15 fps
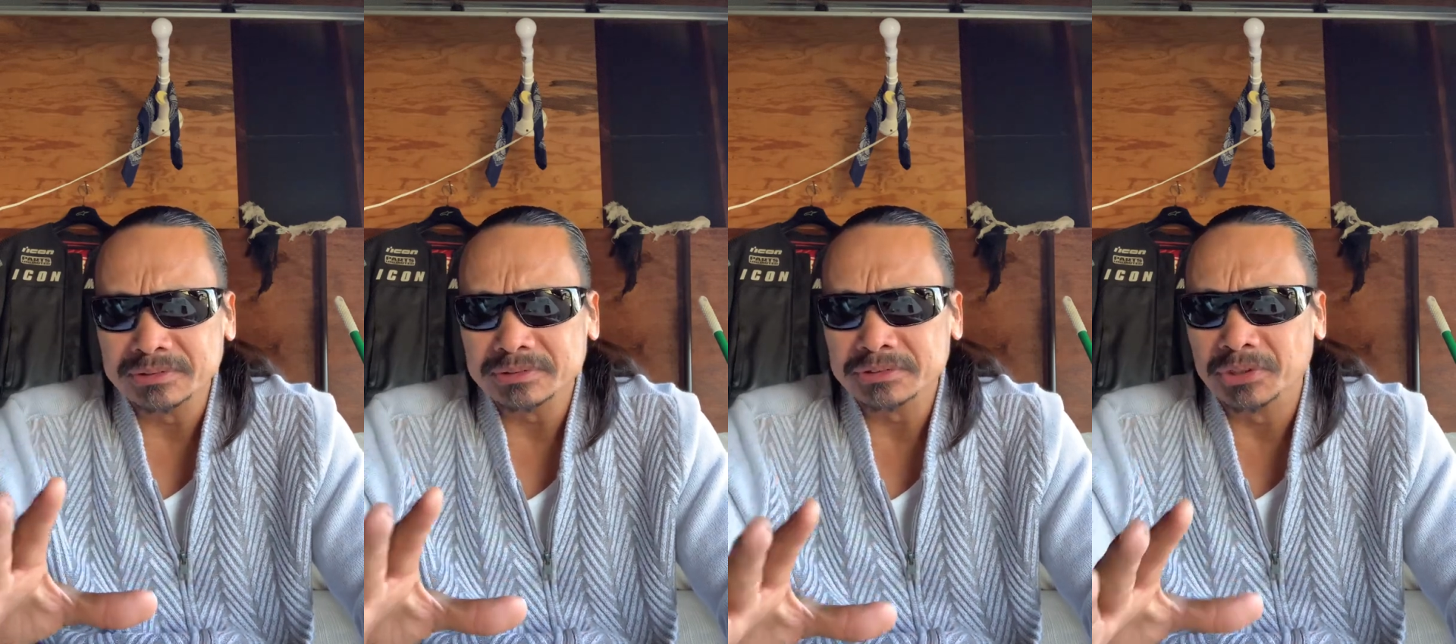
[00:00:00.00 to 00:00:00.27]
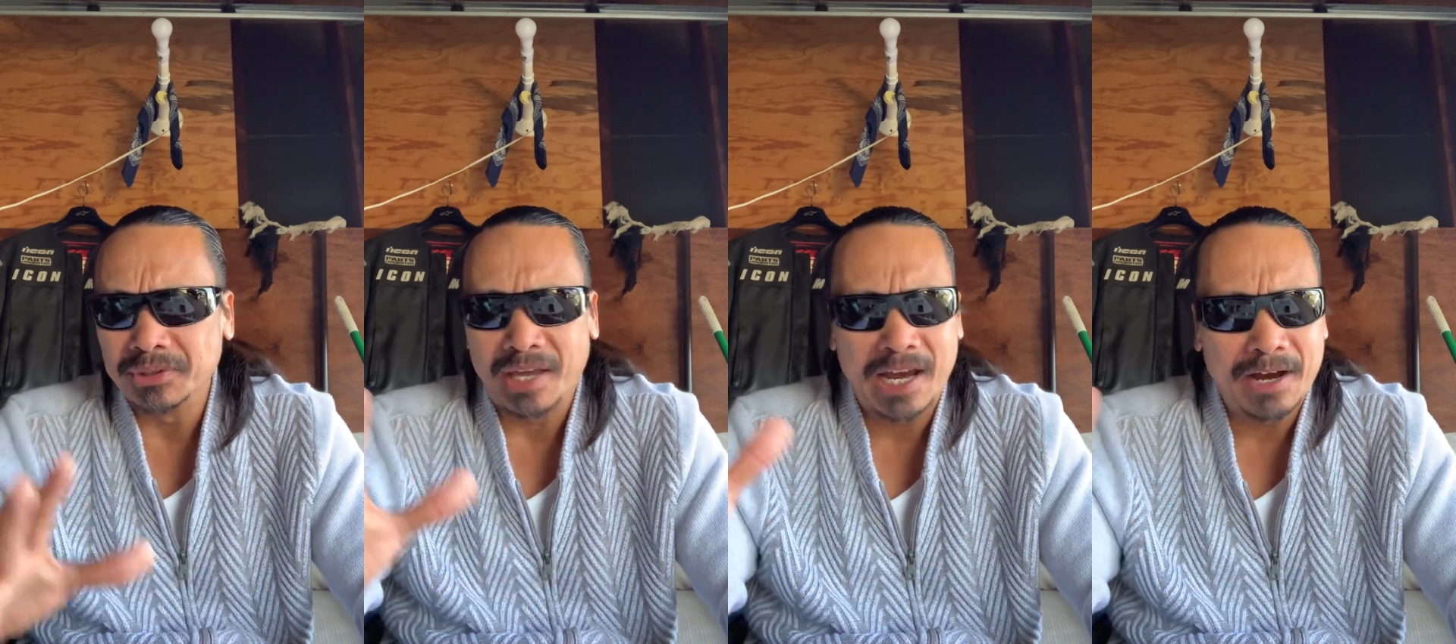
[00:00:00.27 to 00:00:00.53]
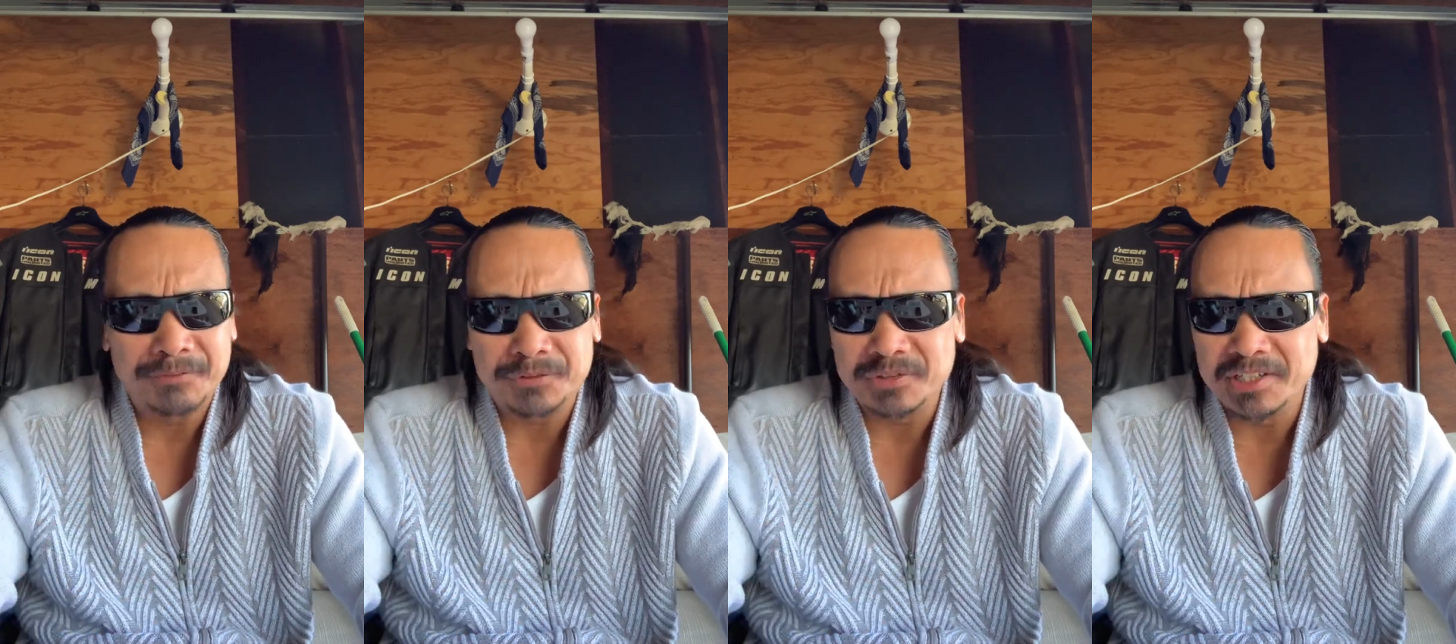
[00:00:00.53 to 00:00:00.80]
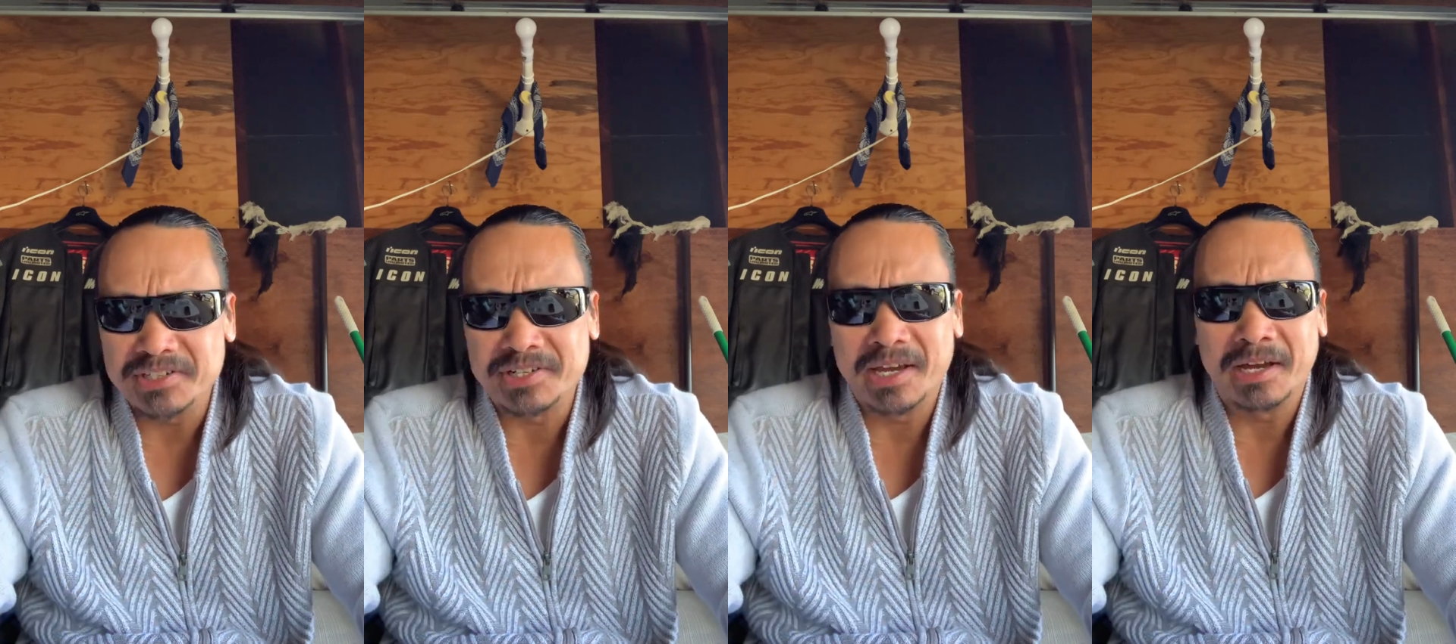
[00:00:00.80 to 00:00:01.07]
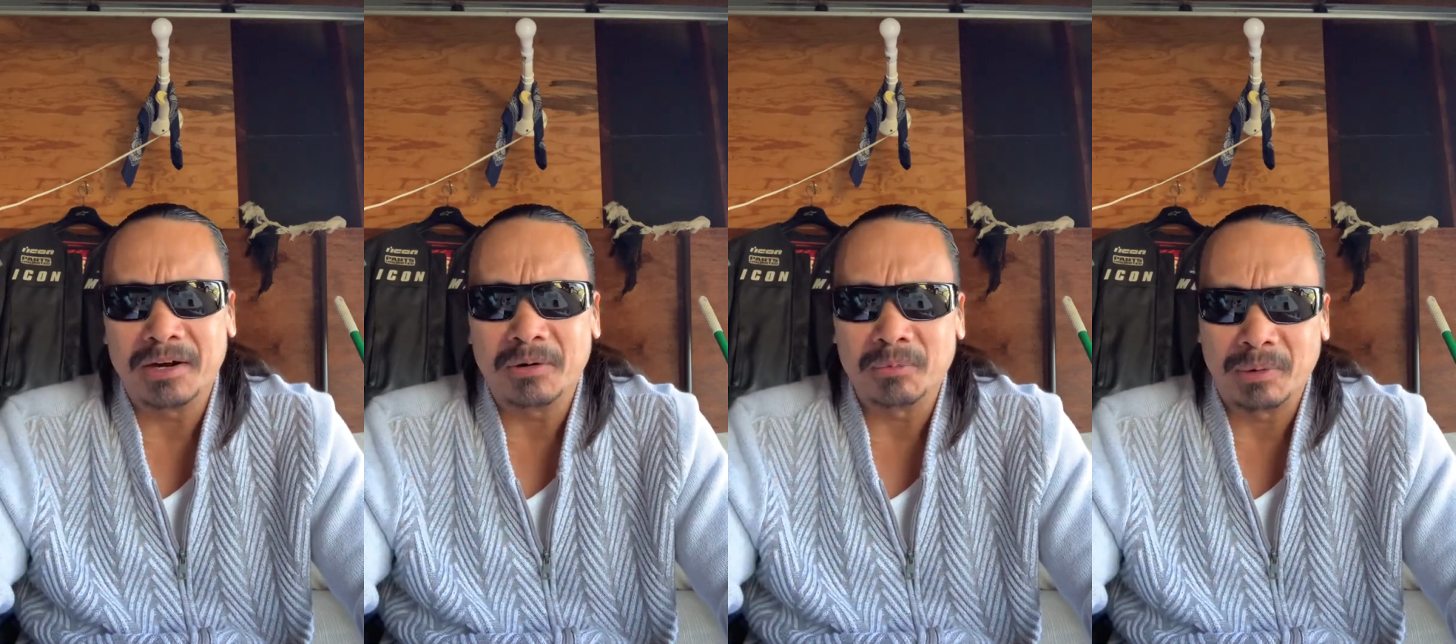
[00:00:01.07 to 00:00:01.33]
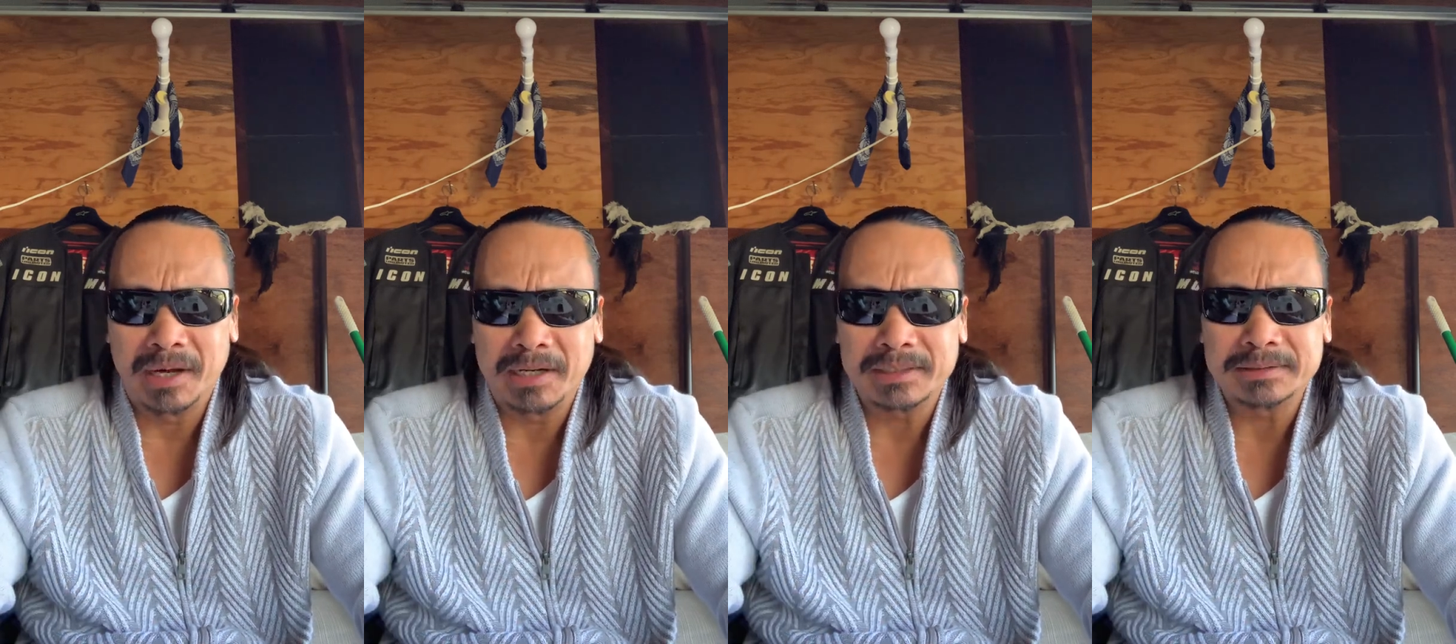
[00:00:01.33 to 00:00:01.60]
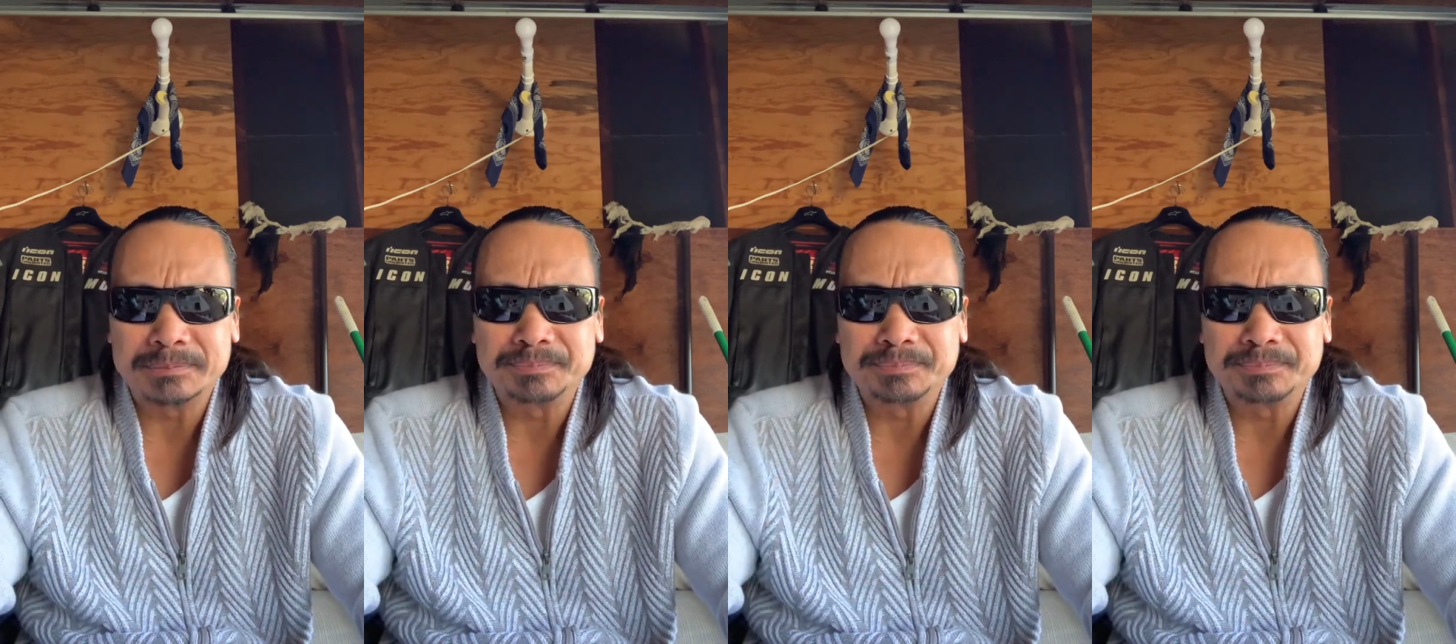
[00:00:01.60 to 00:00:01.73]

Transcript: going to have to get down, right?